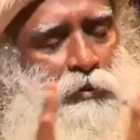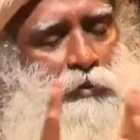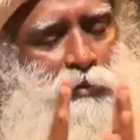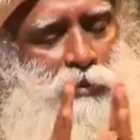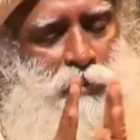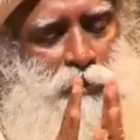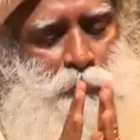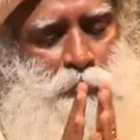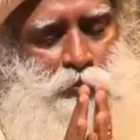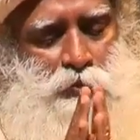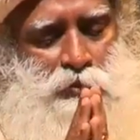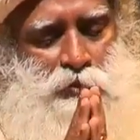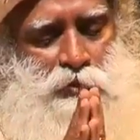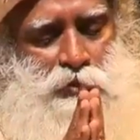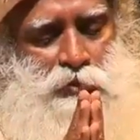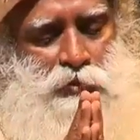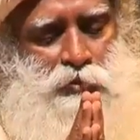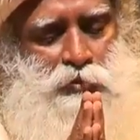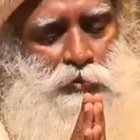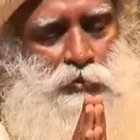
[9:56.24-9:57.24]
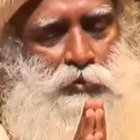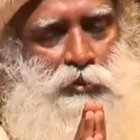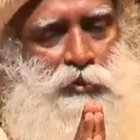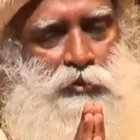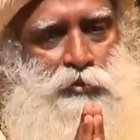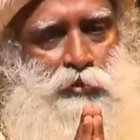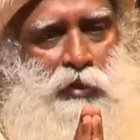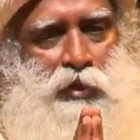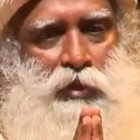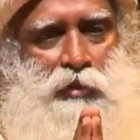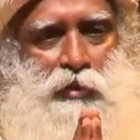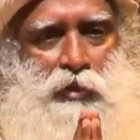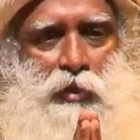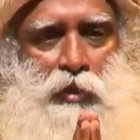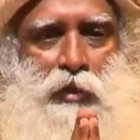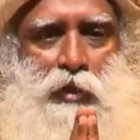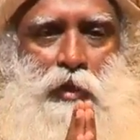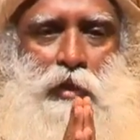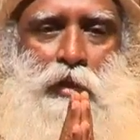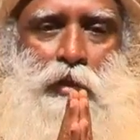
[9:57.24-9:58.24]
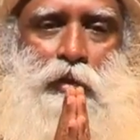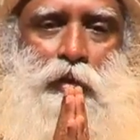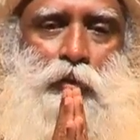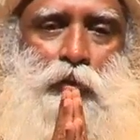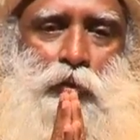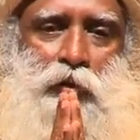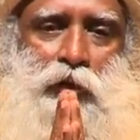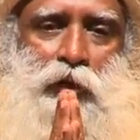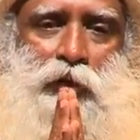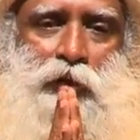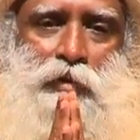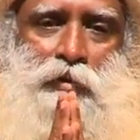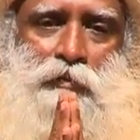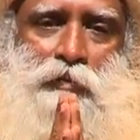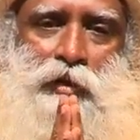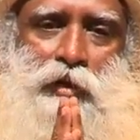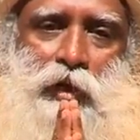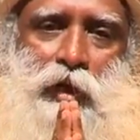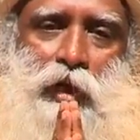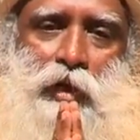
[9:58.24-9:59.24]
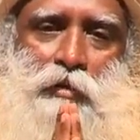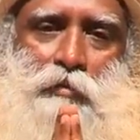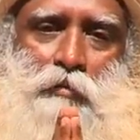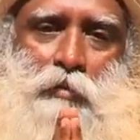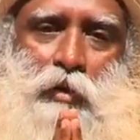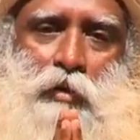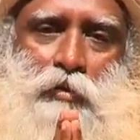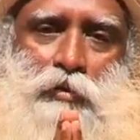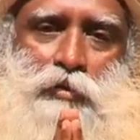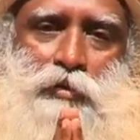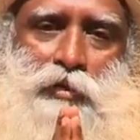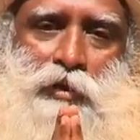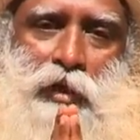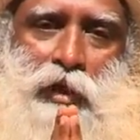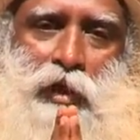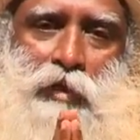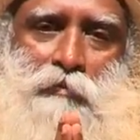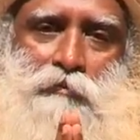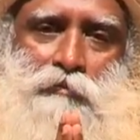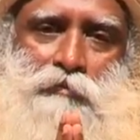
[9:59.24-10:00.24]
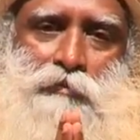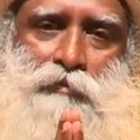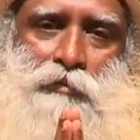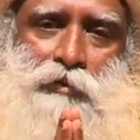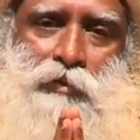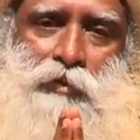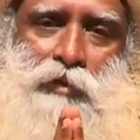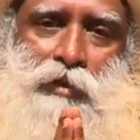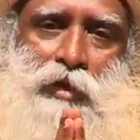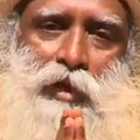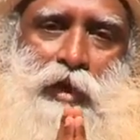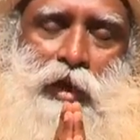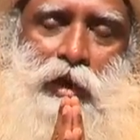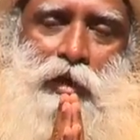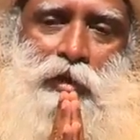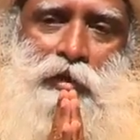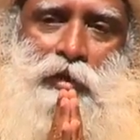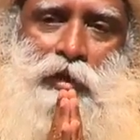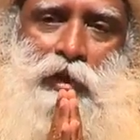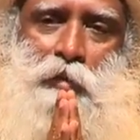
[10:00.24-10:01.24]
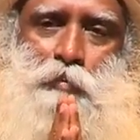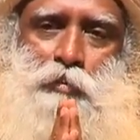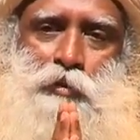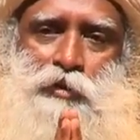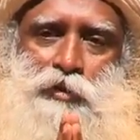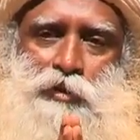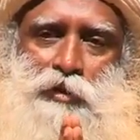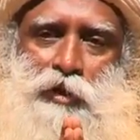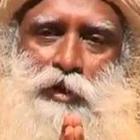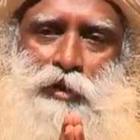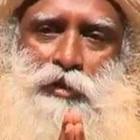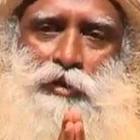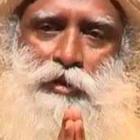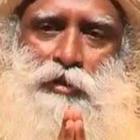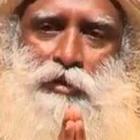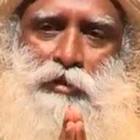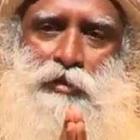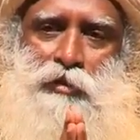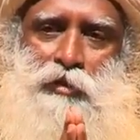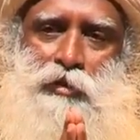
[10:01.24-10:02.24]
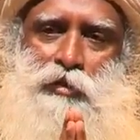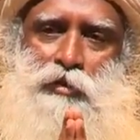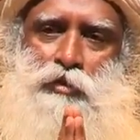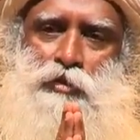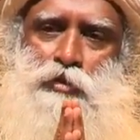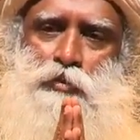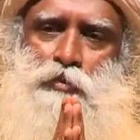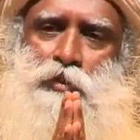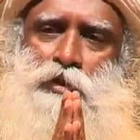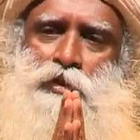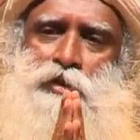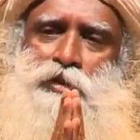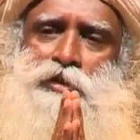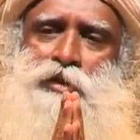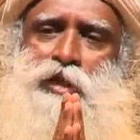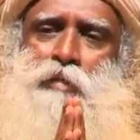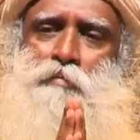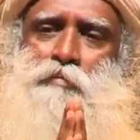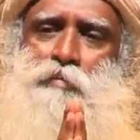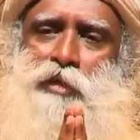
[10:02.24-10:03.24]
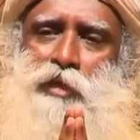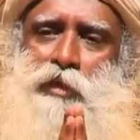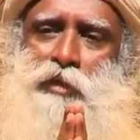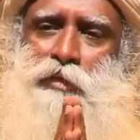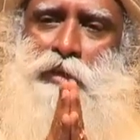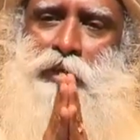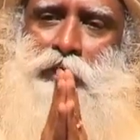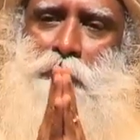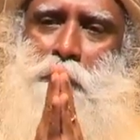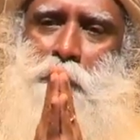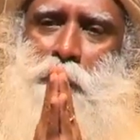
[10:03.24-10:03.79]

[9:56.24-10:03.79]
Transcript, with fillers: Just put these two things together. Look at with utmost love and appreciation towards something that